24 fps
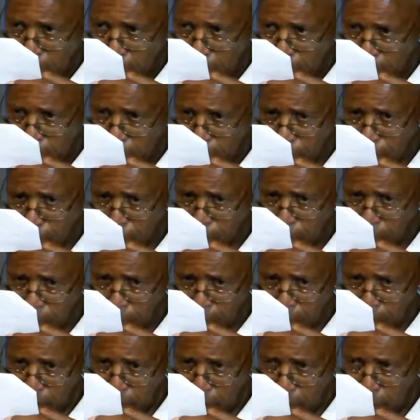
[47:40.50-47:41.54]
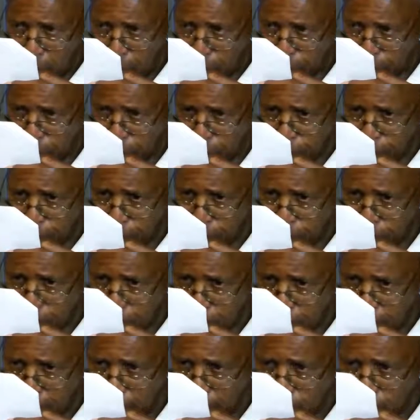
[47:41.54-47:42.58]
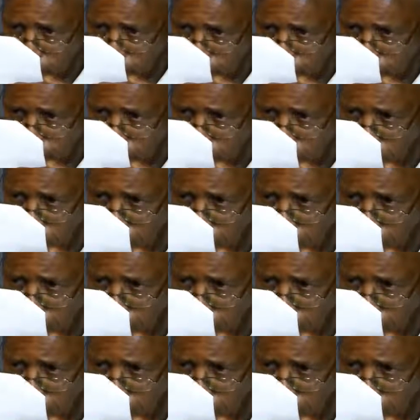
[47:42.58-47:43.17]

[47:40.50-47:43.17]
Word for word: Those who yield to the desires of the new